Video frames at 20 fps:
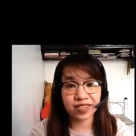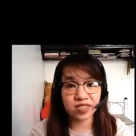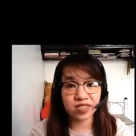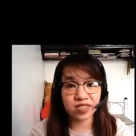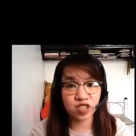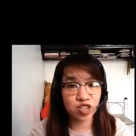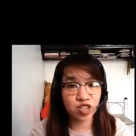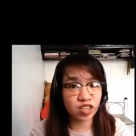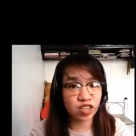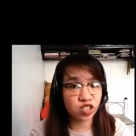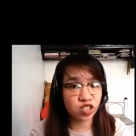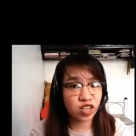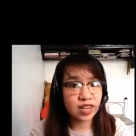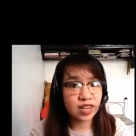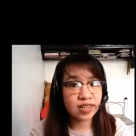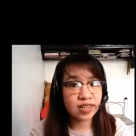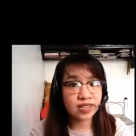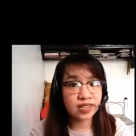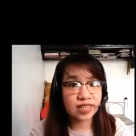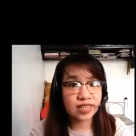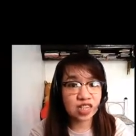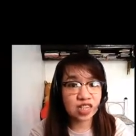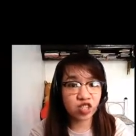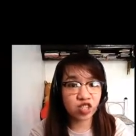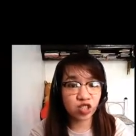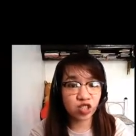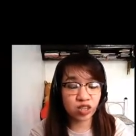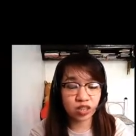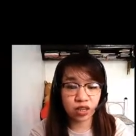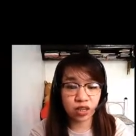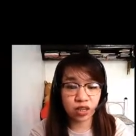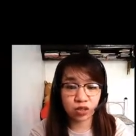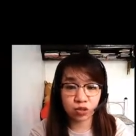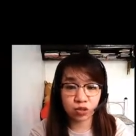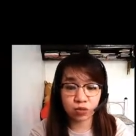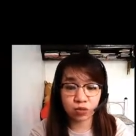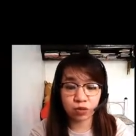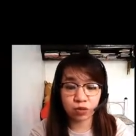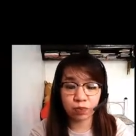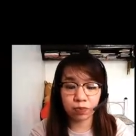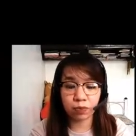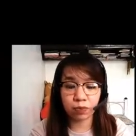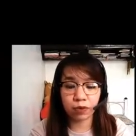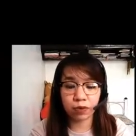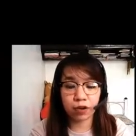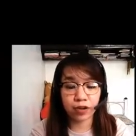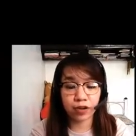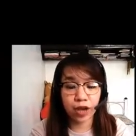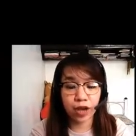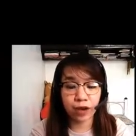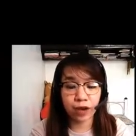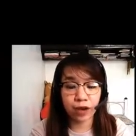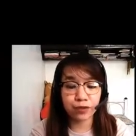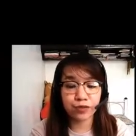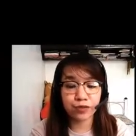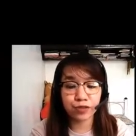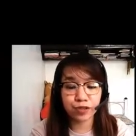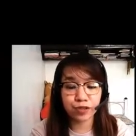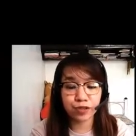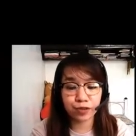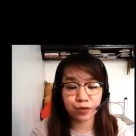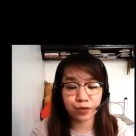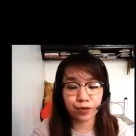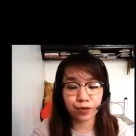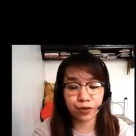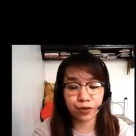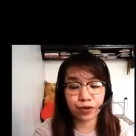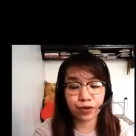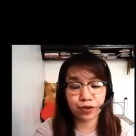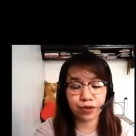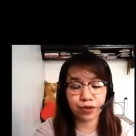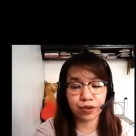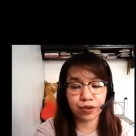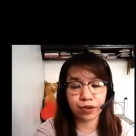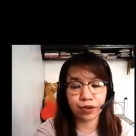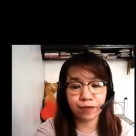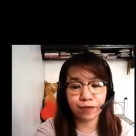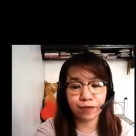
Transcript: change CJ into a pronoun. So her,